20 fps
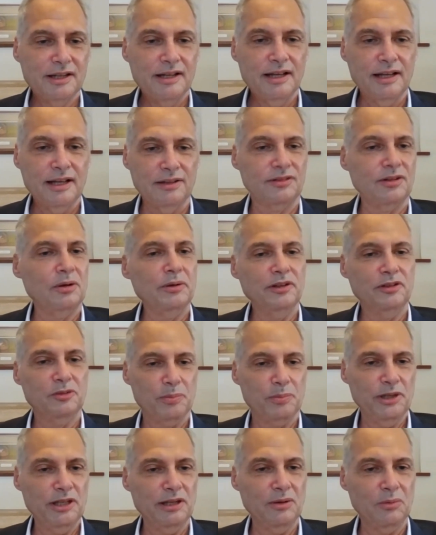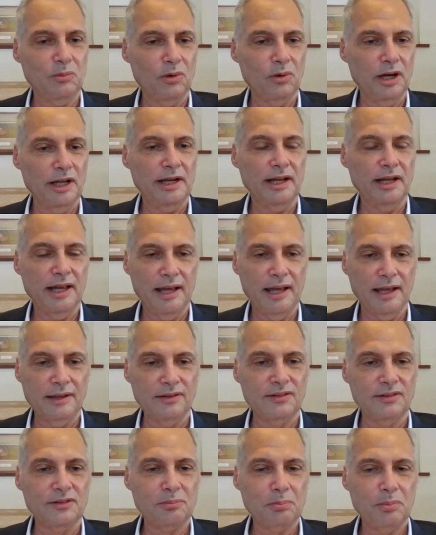has always been what
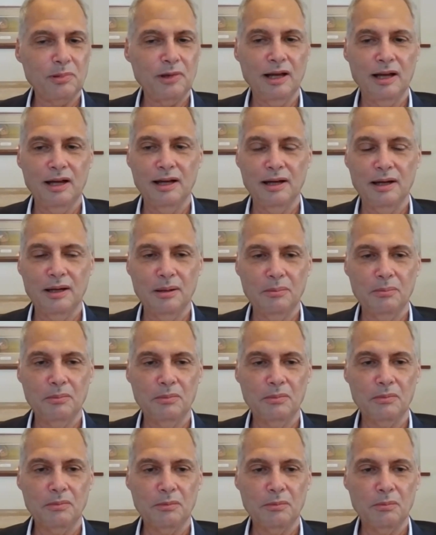has um,